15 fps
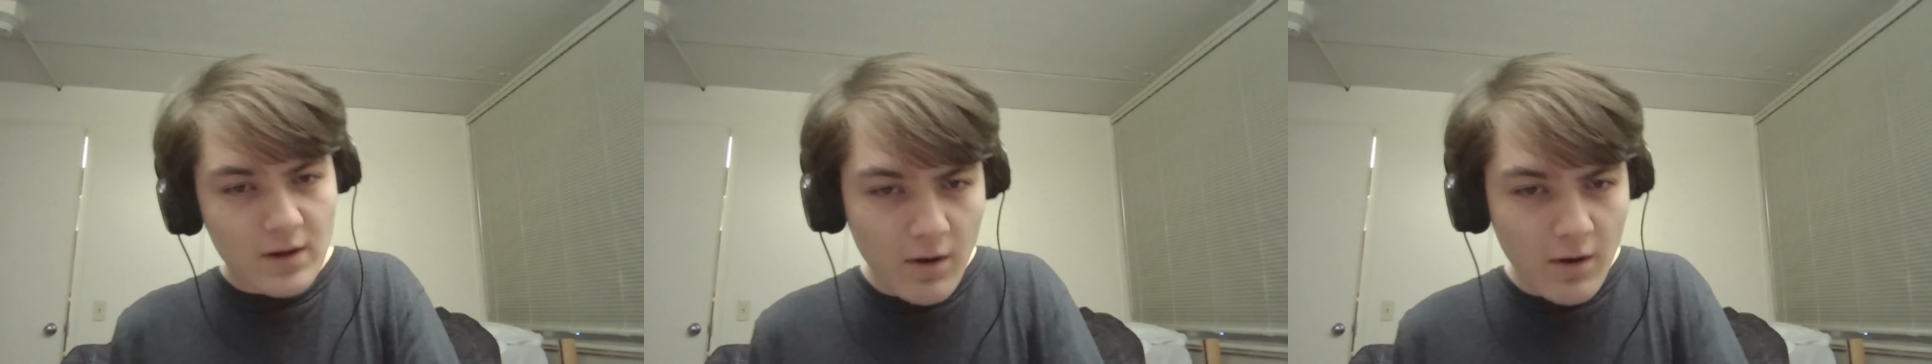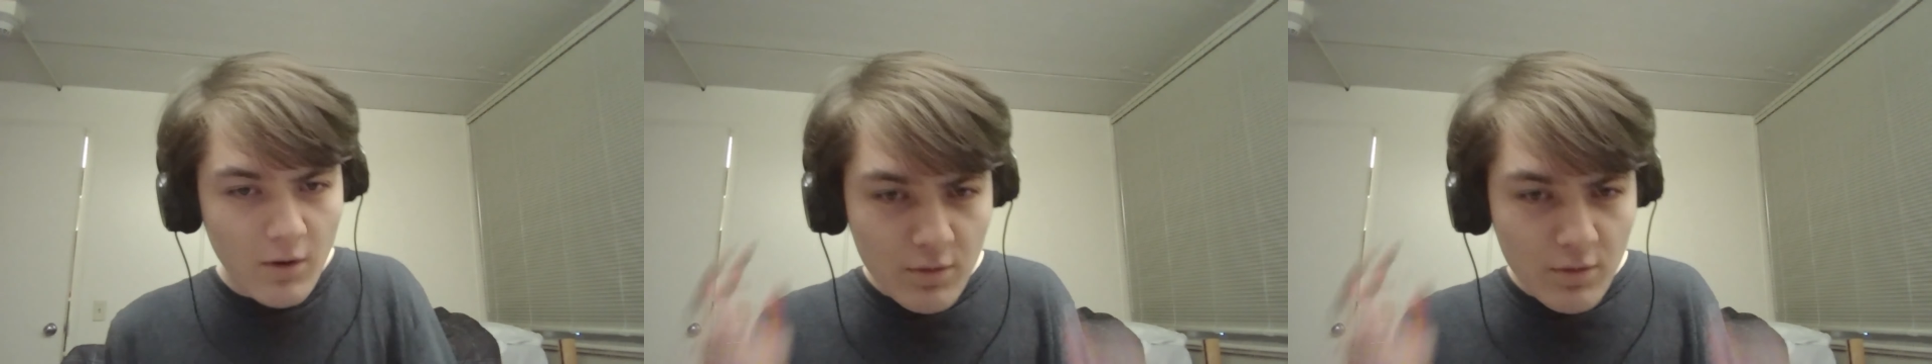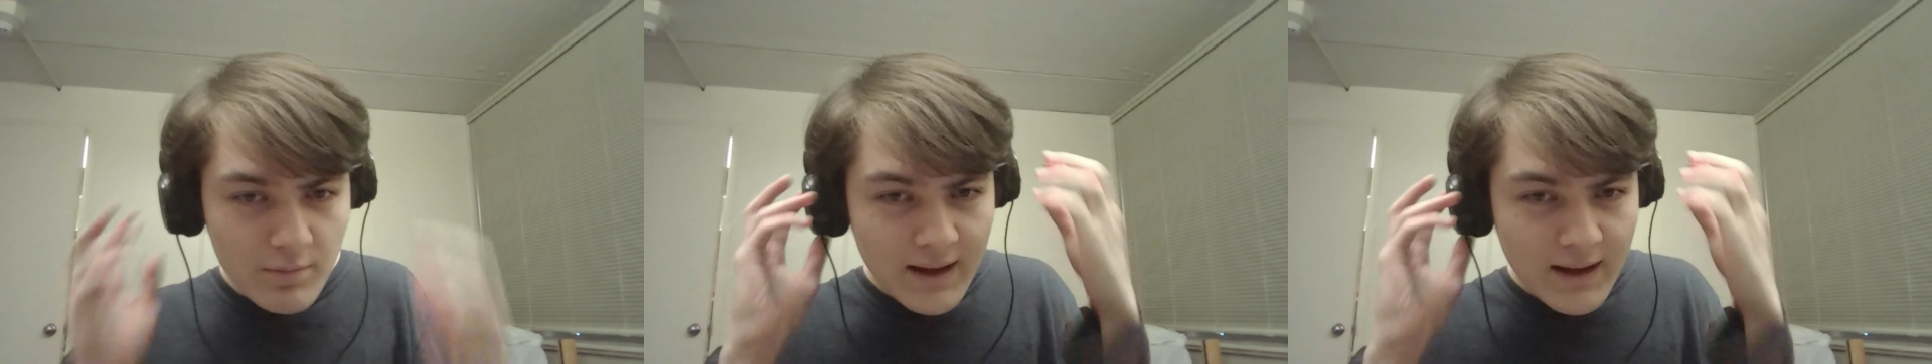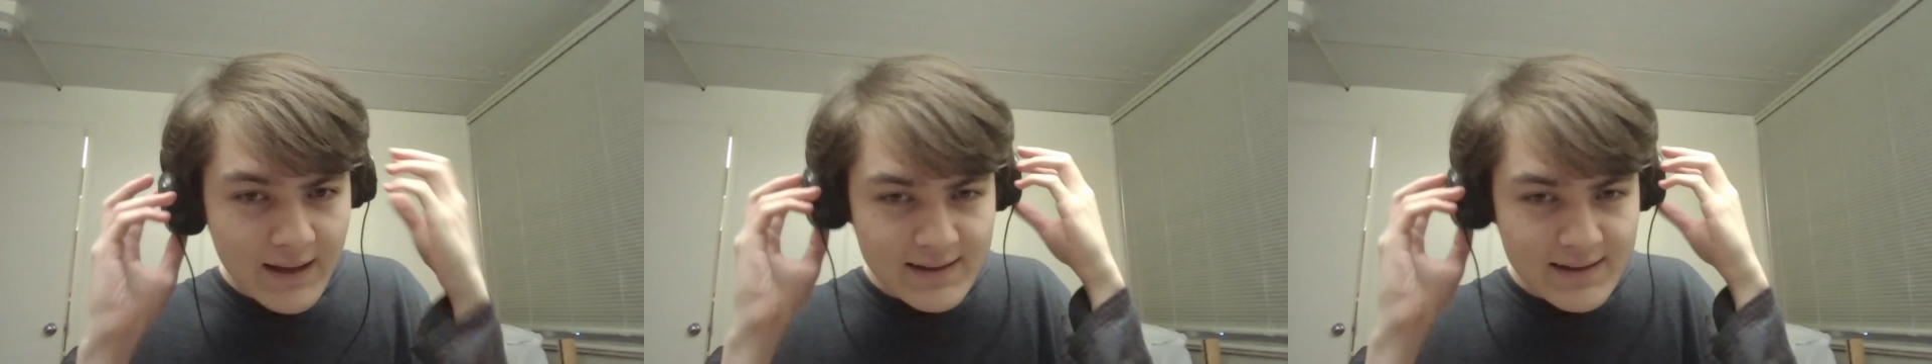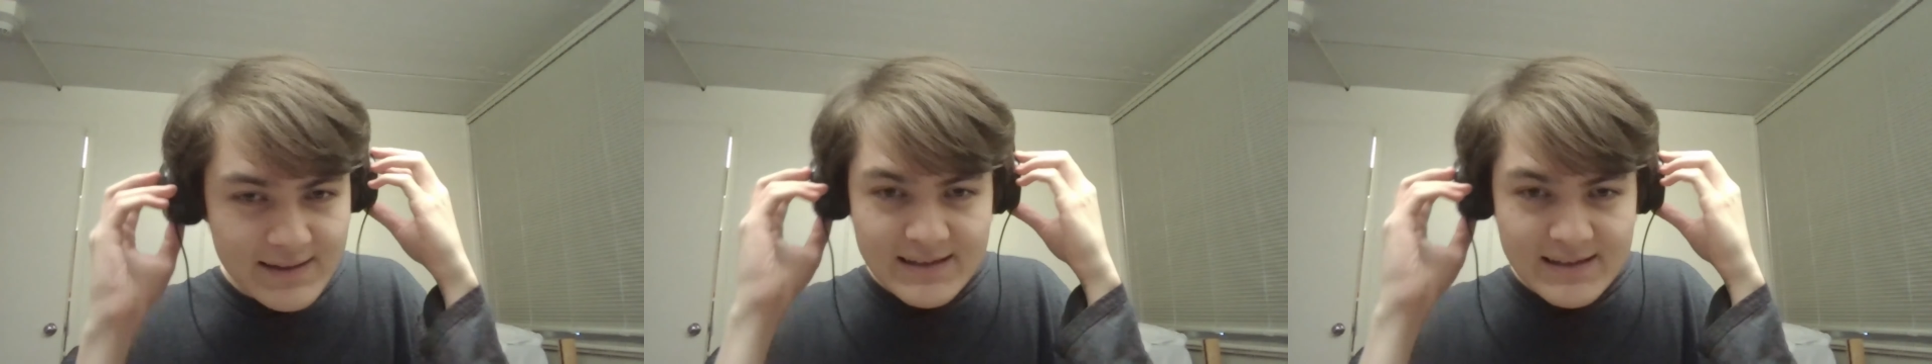Oh my.
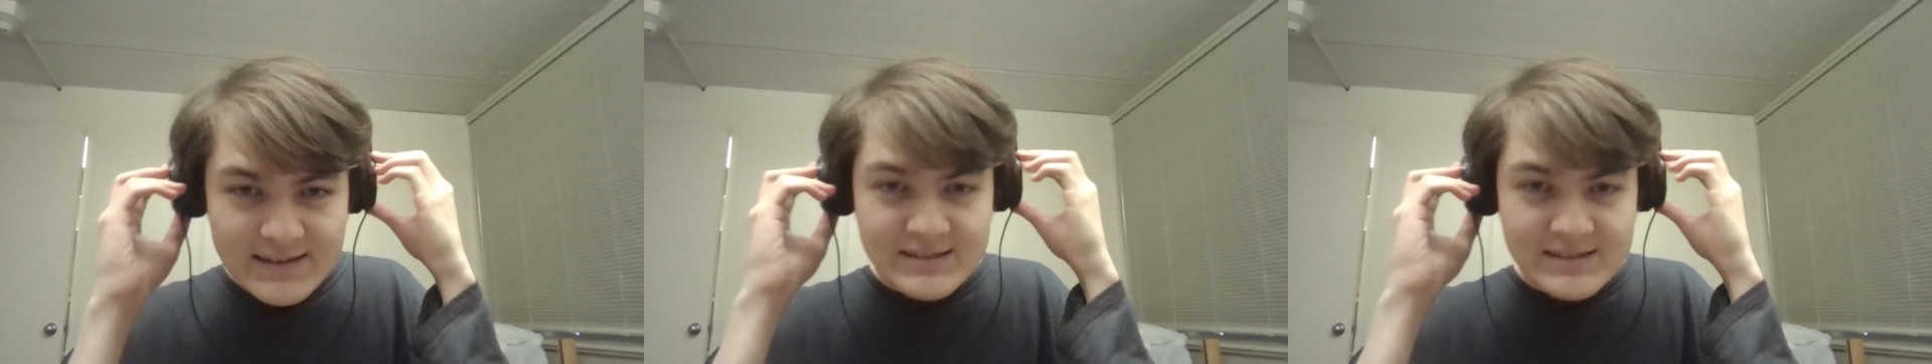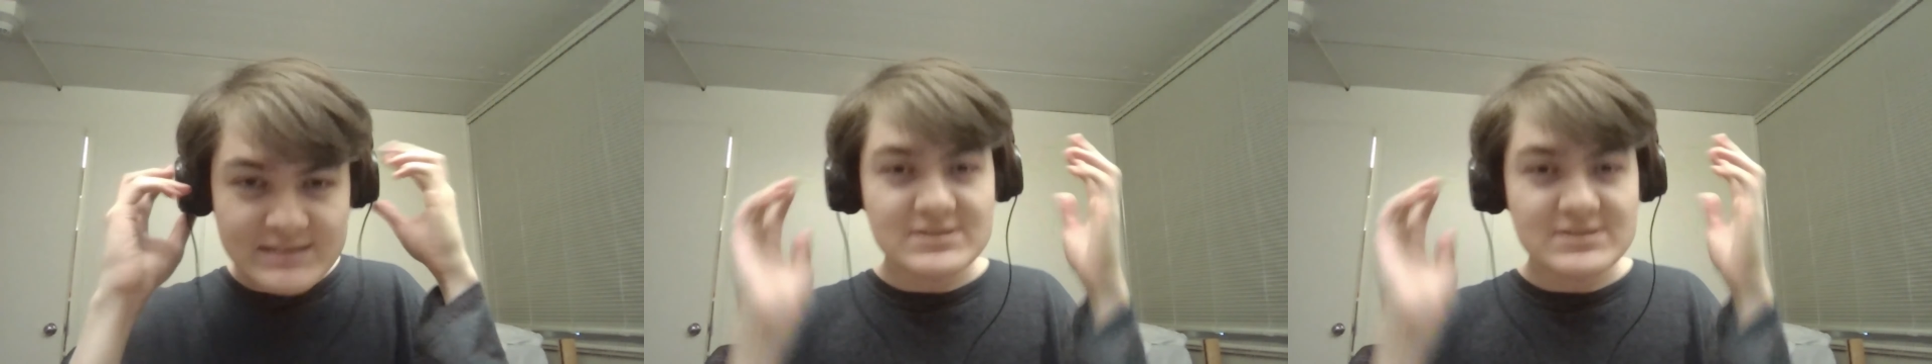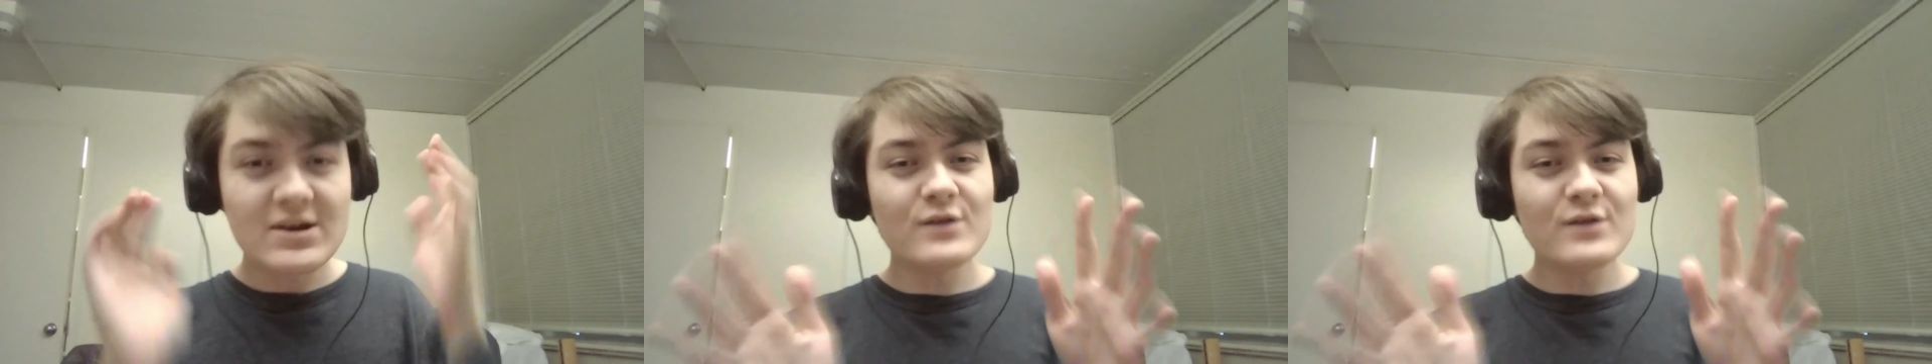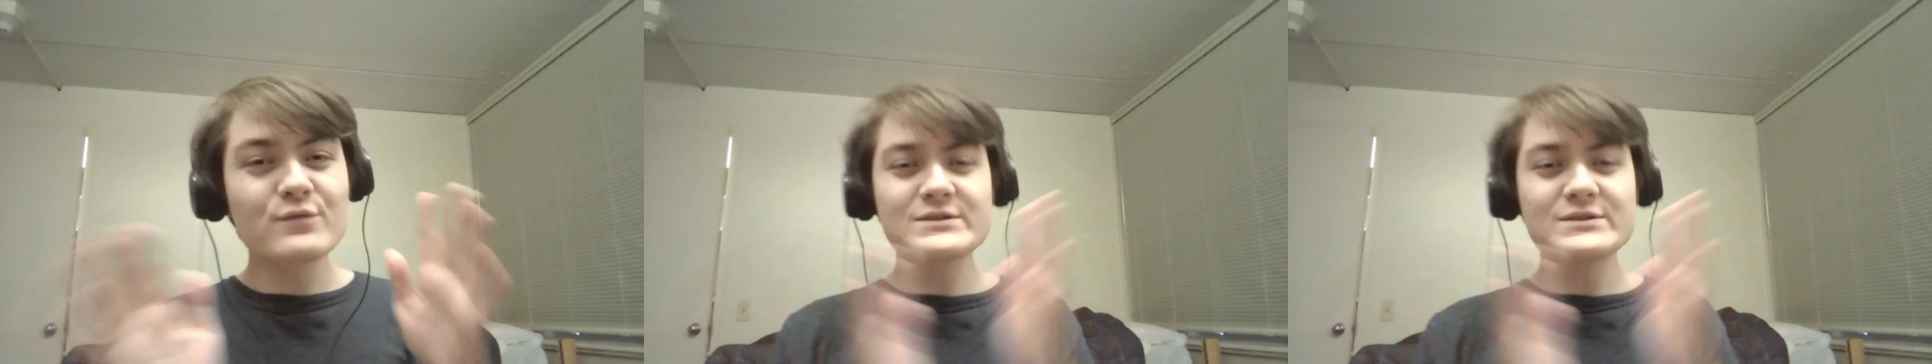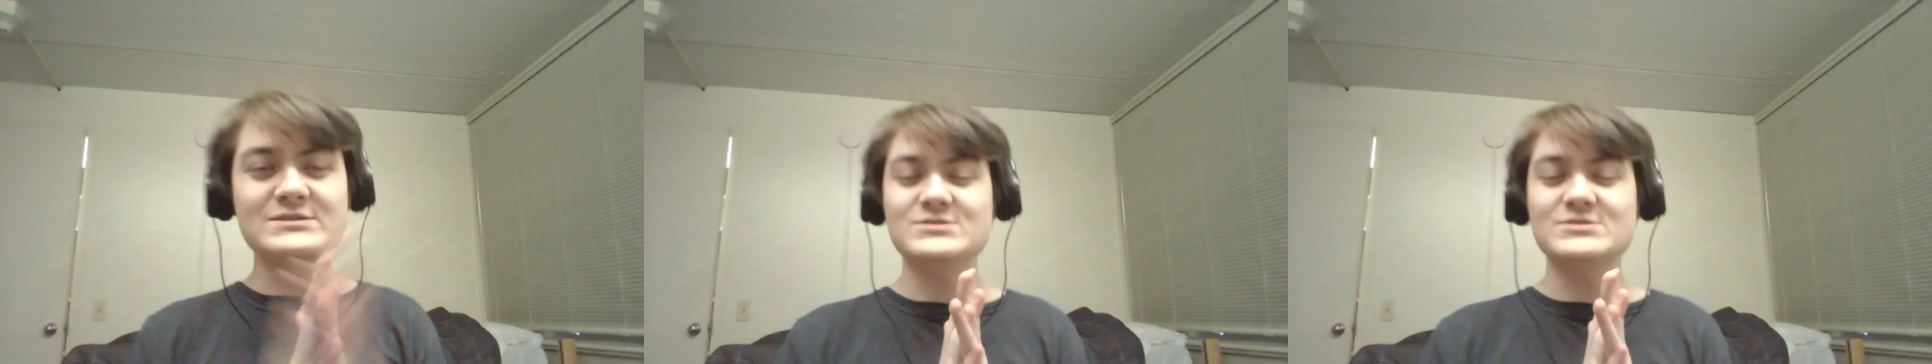The song
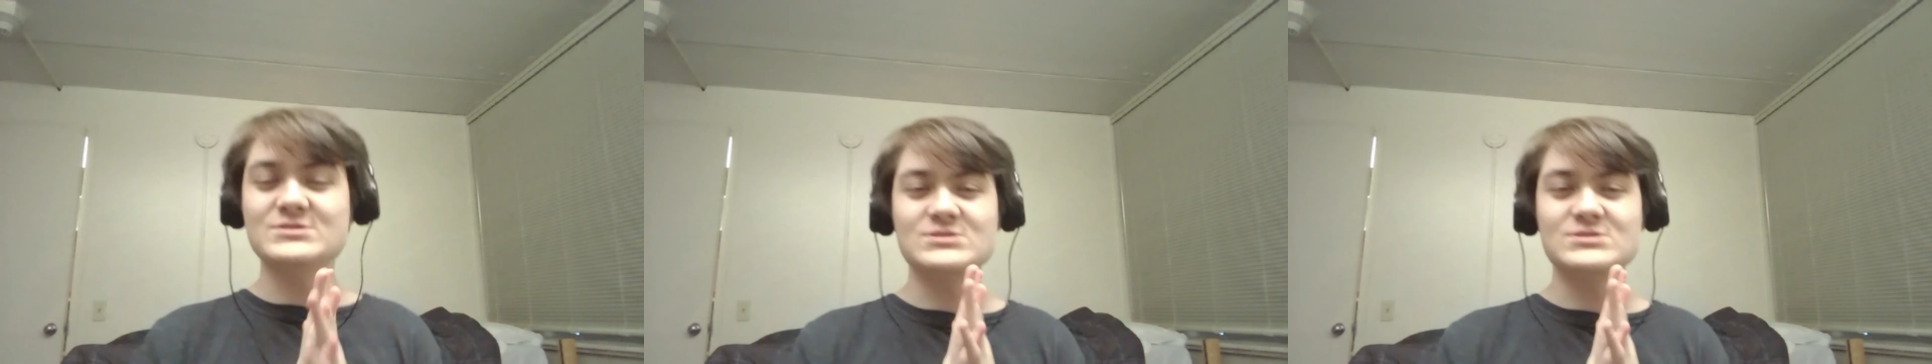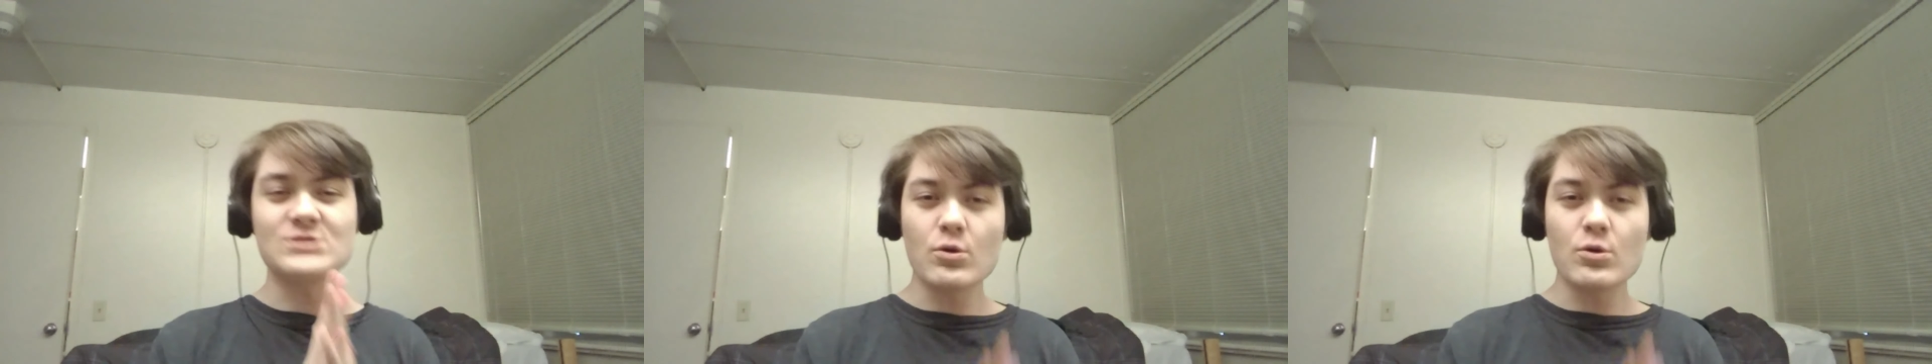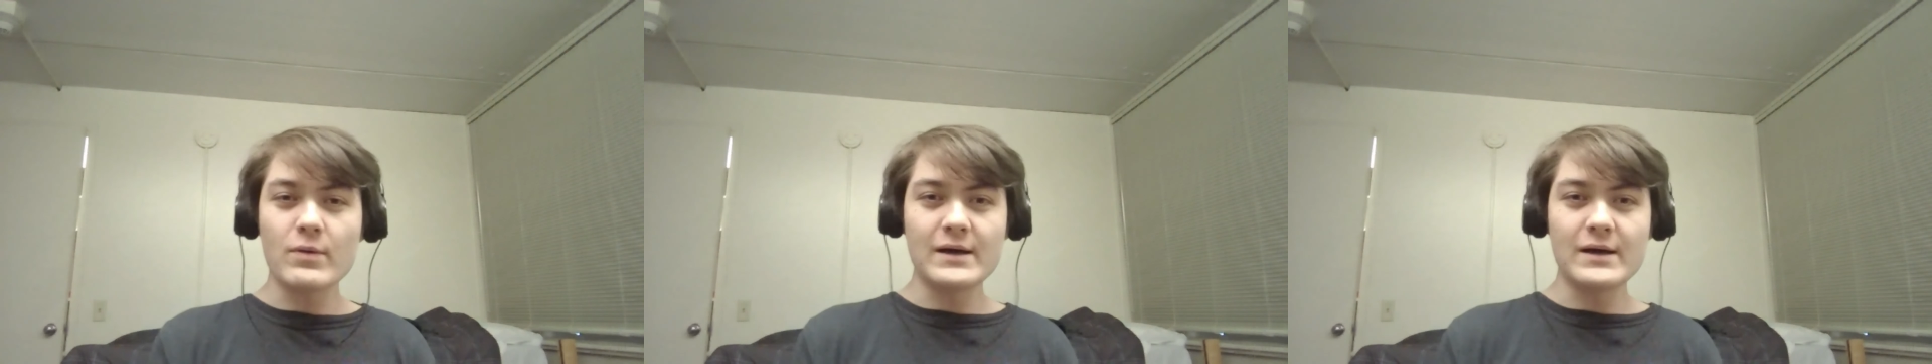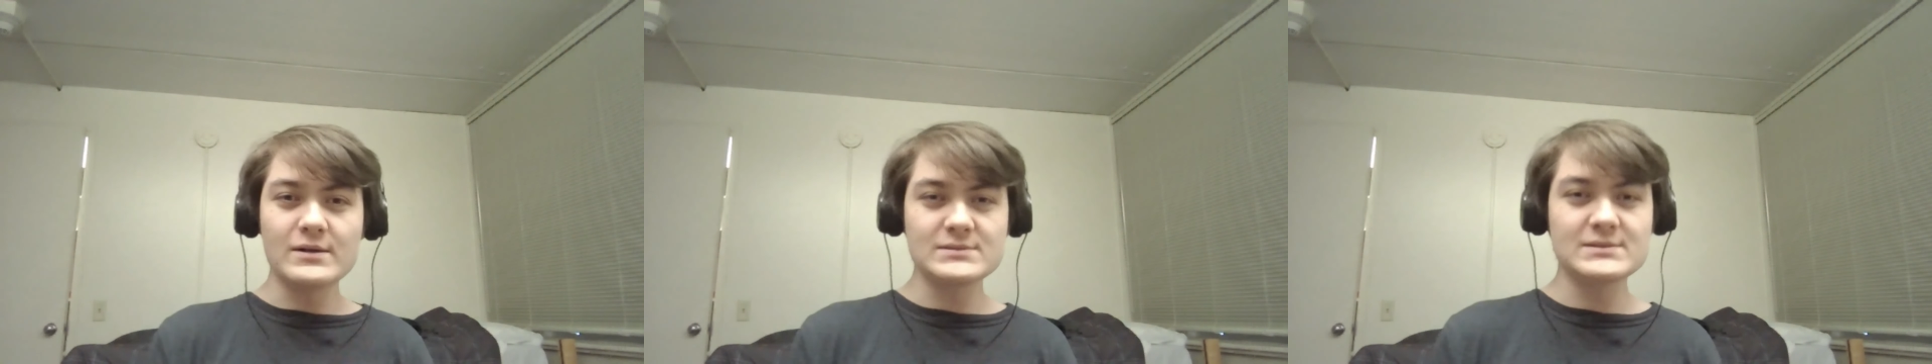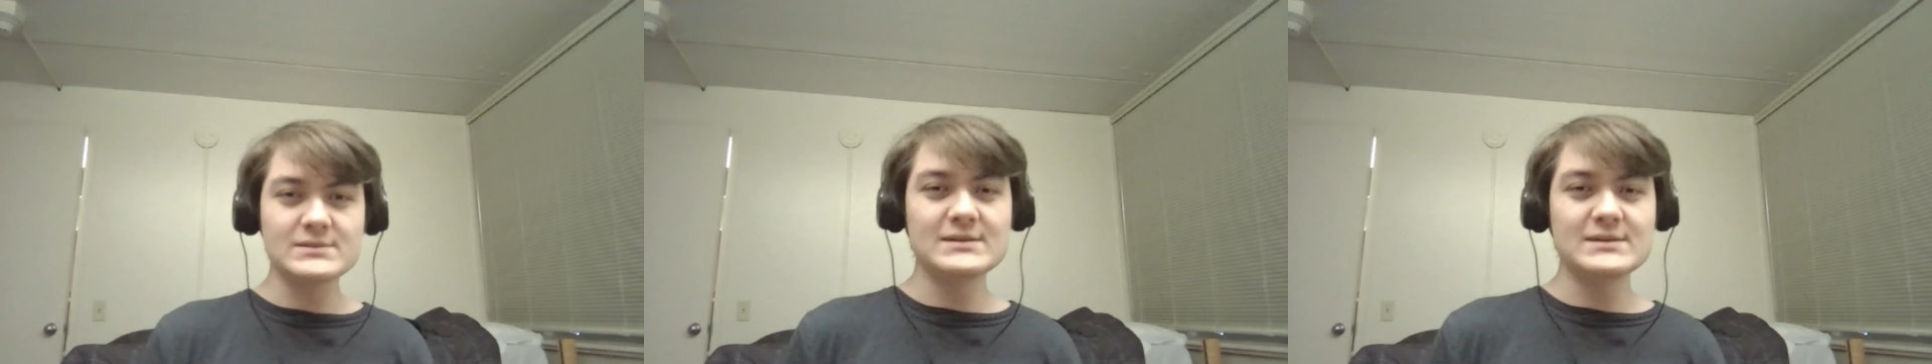fits her so well.